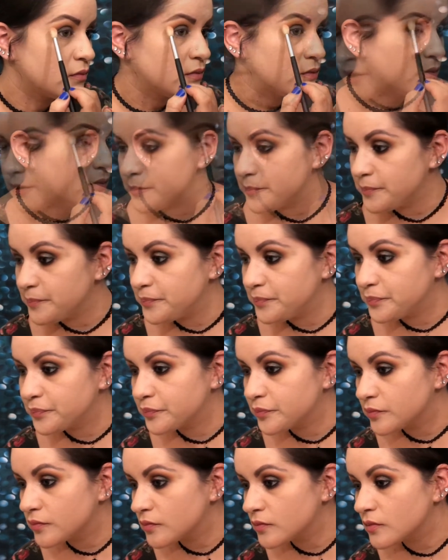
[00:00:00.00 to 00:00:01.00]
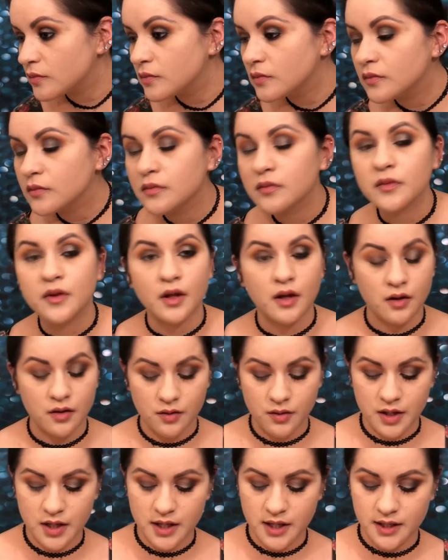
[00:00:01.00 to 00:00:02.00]
Okay. All
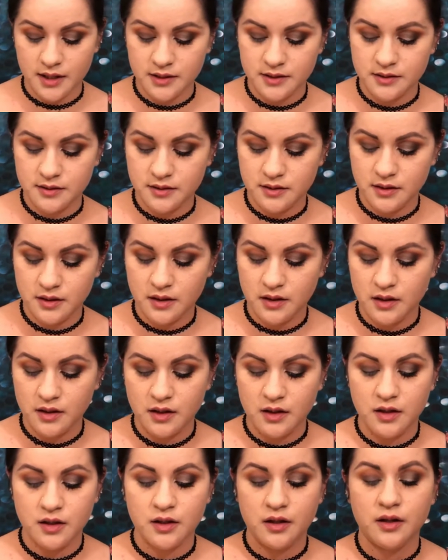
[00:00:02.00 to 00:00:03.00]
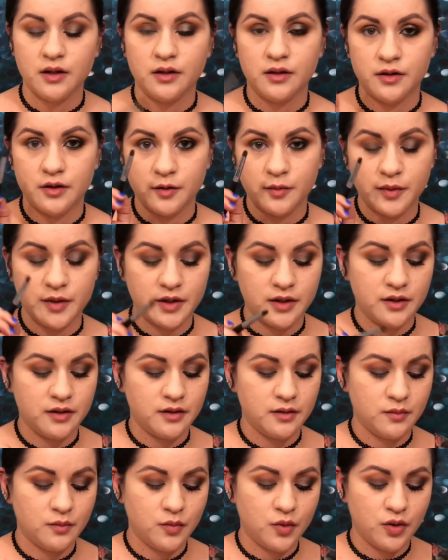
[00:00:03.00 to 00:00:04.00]
right, a little bit
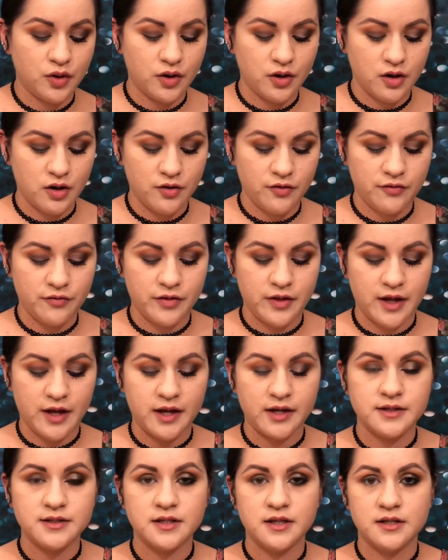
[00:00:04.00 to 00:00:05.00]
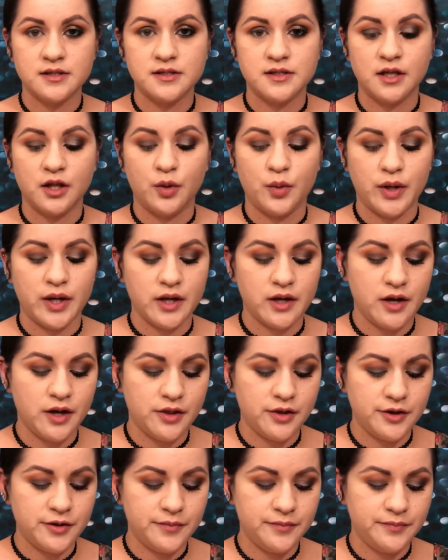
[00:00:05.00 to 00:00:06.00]
more of that Silhouette
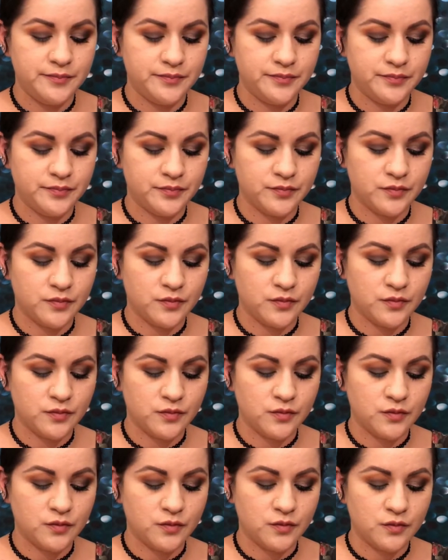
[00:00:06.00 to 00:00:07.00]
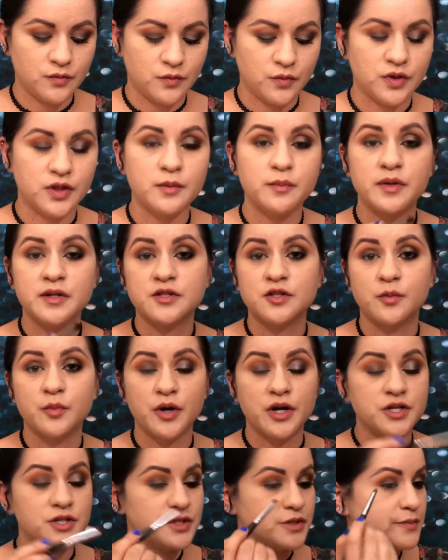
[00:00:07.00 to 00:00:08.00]
color, the pencil
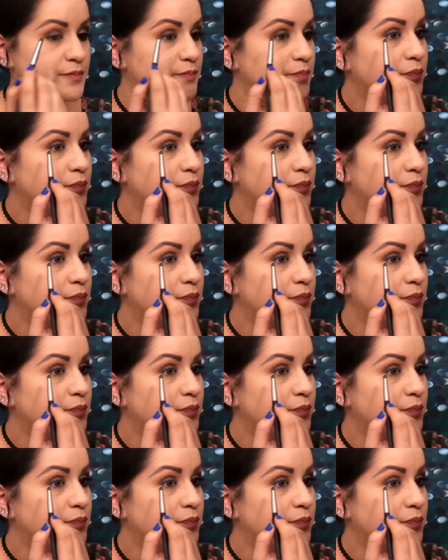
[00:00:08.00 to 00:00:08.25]
brush.